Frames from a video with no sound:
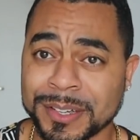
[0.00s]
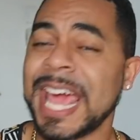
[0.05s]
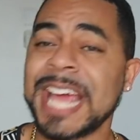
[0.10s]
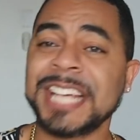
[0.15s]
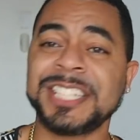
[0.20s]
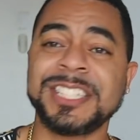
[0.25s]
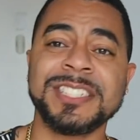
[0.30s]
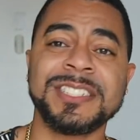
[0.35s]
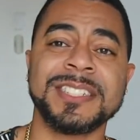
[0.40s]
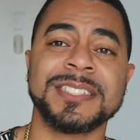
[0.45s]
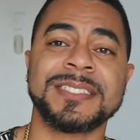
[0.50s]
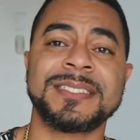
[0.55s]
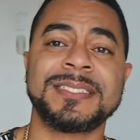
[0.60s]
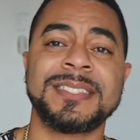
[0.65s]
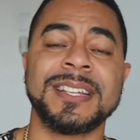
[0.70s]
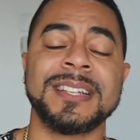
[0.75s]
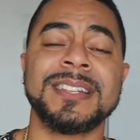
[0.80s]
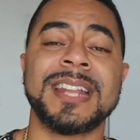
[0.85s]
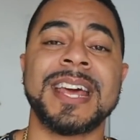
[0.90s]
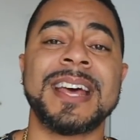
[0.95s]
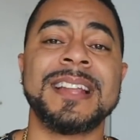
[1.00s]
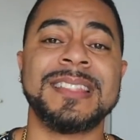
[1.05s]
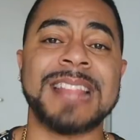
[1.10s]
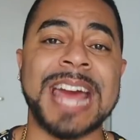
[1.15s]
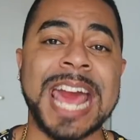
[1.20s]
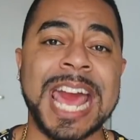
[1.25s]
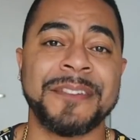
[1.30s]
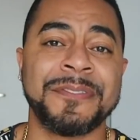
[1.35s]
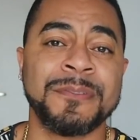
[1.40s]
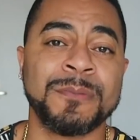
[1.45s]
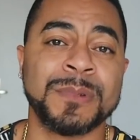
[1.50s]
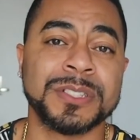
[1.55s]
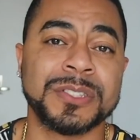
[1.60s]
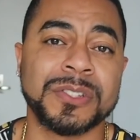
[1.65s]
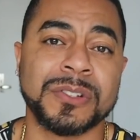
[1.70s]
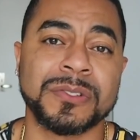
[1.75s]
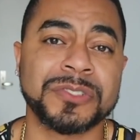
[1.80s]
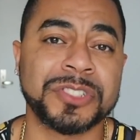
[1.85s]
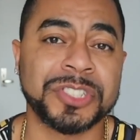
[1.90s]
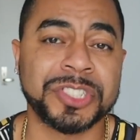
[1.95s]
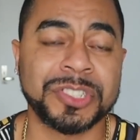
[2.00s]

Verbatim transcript: and she just sitting there laughing with those